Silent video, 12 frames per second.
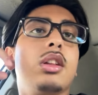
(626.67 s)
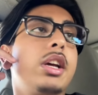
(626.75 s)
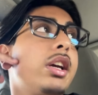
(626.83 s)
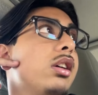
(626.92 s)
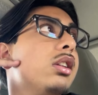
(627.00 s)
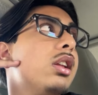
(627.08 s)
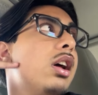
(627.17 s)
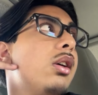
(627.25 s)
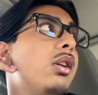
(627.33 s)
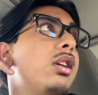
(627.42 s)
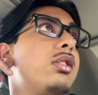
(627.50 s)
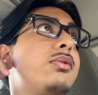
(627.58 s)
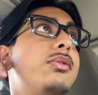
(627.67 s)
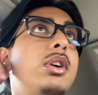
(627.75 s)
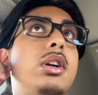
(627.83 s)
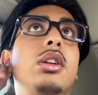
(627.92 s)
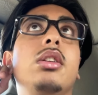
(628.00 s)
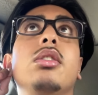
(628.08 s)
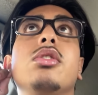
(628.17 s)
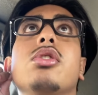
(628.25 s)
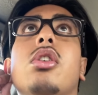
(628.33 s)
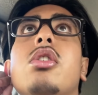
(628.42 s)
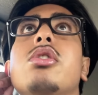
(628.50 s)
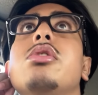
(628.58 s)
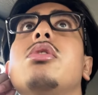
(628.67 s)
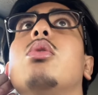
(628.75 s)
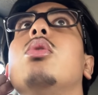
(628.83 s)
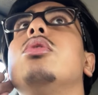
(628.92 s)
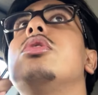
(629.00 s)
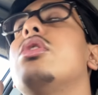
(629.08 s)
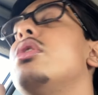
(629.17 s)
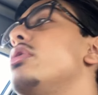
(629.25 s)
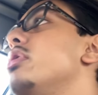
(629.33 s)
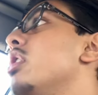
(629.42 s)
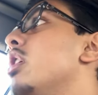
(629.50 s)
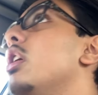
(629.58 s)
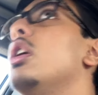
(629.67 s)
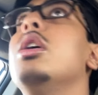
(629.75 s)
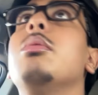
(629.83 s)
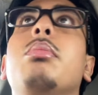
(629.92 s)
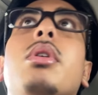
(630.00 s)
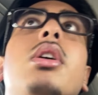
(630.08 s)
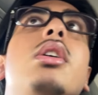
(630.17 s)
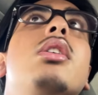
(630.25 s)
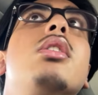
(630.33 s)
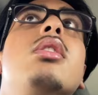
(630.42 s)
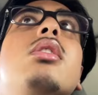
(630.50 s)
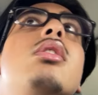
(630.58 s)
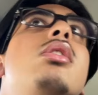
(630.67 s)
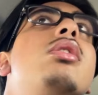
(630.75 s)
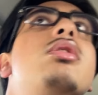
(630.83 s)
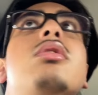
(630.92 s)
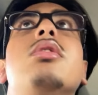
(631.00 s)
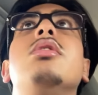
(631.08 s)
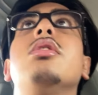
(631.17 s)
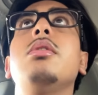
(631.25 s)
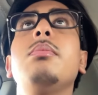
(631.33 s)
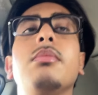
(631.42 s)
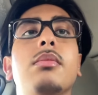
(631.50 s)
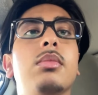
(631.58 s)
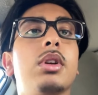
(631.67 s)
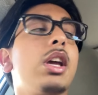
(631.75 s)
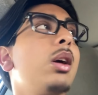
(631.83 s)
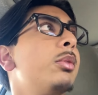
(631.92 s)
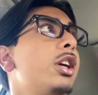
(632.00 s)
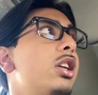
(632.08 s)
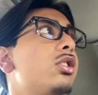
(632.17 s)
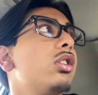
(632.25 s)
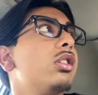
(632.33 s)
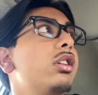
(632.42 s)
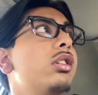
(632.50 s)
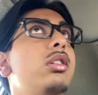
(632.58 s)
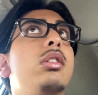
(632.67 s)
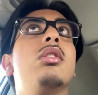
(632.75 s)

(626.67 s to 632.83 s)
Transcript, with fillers: like a loud ass fucking charger, old charger. But is this him? Okay, I'm gonna catch y'all later.